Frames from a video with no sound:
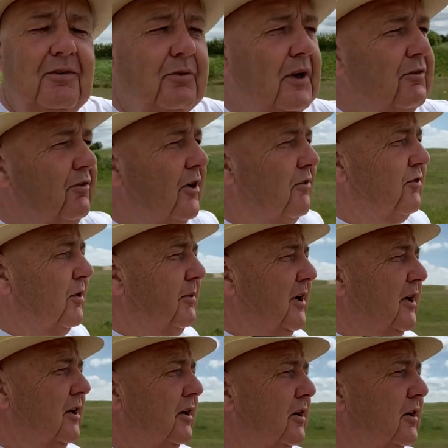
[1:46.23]
were it far from
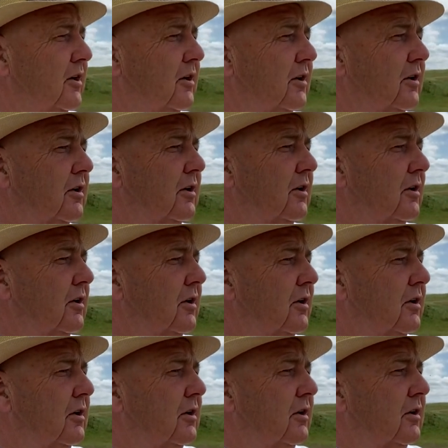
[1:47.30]
here?
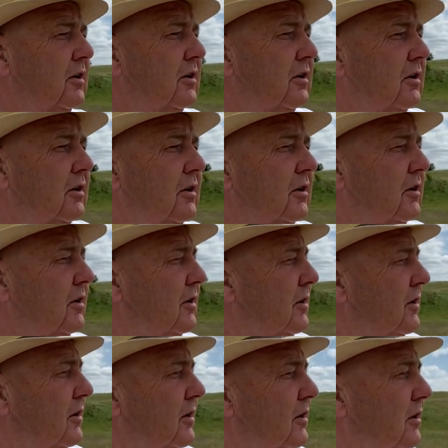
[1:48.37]
it walked, it,
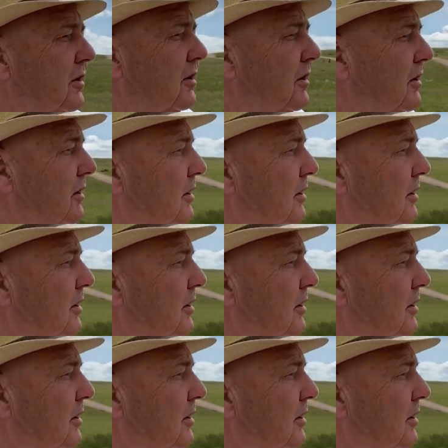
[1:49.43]
it, uh, it were up